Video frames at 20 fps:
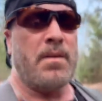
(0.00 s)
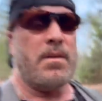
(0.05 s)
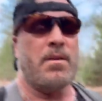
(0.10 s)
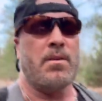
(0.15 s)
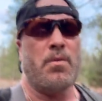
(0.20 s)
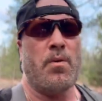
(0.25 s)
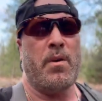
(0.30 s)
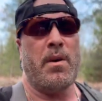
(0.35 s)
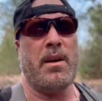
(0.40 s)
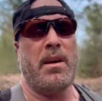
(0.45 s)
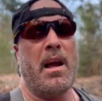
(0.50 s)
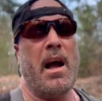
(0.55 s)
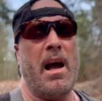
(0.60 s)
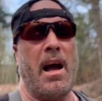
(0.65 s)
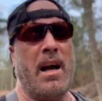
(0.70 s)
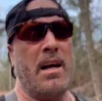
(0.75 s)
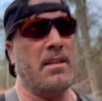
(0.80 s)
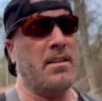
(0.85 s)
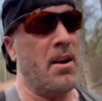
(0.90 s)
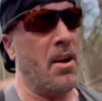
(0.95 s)
20
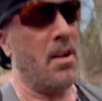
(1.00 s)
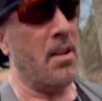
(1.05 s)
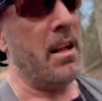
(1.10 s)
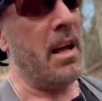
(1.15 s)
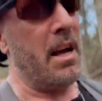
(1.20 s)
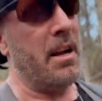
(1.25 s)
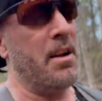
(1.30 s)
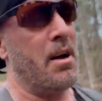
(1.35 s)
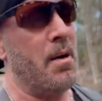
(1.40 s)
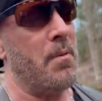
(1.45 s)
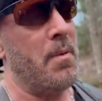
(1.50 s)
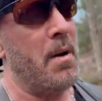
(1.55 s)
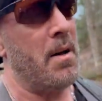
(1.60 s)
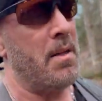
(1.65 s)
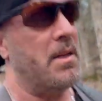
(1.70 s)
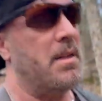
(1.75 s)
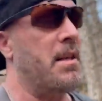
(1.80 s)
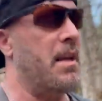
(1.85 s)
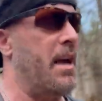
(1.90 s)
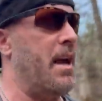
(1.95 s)
guys all lined up by
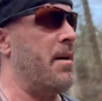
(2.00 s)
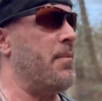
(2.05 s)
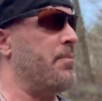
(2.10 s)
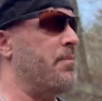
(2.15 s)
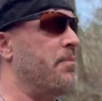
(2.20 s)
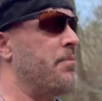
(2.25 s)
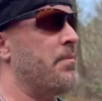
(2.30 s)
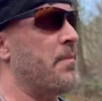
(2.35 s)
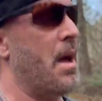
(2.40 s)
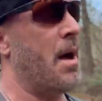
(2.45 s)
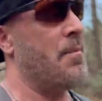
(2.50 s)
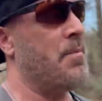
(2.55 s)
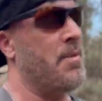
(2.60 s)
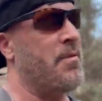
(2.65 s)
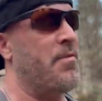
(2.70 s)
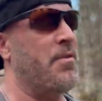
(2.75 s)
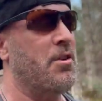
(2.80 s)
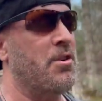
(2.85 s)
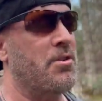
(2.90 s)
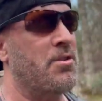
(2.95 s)
the dam. I'm the
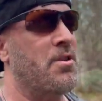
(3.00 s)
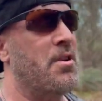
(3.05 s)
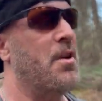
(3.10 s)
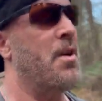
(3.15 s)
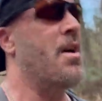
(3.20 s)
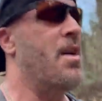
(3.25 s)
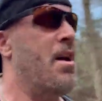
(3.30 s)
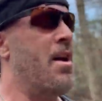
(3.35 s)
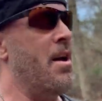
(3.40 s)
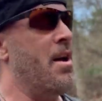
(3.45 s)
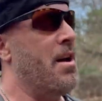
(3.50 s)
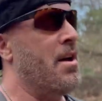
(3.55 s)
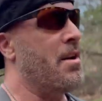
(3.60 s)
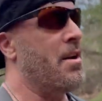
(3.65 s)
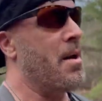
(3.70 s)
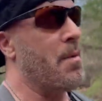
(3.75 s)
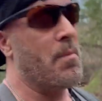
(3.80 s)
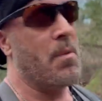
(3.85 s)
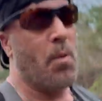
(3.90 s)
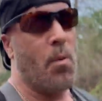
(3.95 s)
first
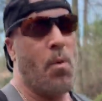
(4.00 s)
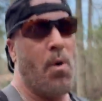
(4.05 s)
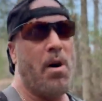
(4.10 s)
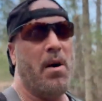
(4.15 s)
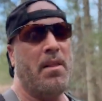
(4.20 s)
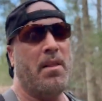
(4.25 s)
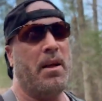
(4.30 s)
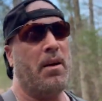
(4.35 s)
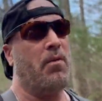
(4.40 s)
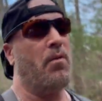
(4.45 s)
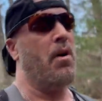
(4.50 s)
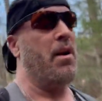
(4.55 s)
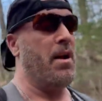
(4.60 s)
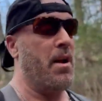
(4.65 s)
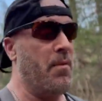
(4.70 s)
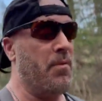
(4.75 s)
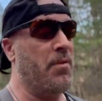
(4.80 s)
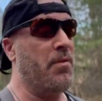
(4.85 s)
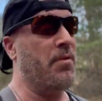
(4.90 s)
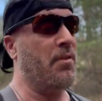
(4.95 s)
number one, like right
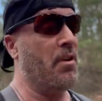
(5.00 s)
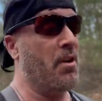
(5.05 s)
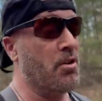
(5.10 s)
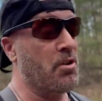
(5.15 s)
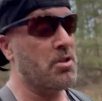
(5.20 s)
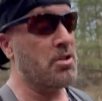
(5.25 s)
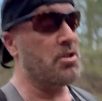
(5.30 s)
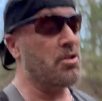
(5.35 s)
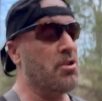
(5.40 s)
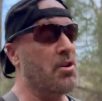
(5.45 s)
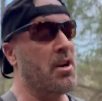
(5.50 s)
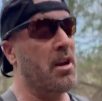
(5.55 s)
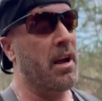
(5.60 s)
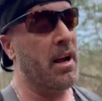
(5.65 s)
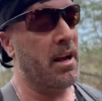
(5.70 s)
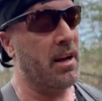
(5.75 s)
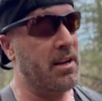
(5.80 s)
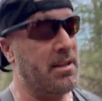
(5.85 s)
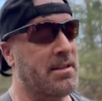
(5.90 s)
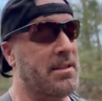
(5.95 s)
up as close as you
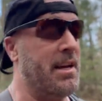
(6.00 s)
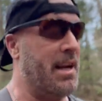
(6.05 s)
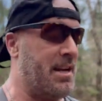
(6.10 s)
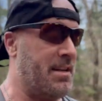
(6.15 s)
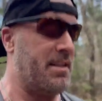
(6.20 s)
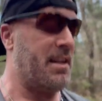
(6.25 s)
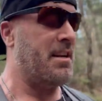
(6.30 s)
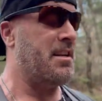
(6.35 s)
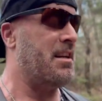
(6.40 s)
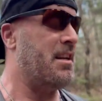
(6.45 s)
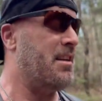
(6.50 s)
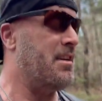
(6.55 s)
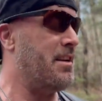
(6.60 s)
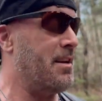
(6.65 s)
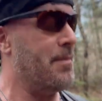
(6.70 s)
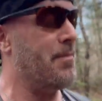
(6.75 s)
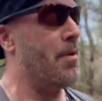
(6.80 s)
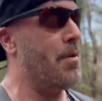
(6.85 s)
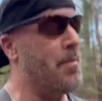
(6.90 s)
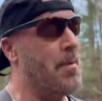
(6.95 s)
get. Because yes, I did
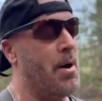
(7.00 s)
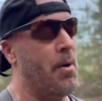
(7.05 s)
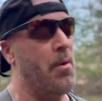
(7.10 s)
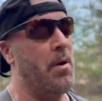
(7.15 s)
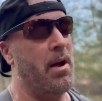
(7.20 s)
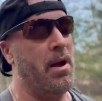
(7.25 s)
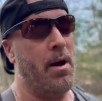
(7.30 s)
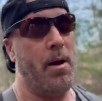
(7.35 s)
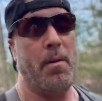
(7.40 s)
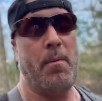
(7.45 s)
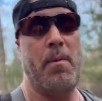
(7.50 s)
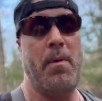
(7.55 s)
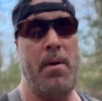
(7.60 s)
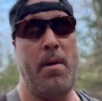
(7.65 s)
Debo my way up.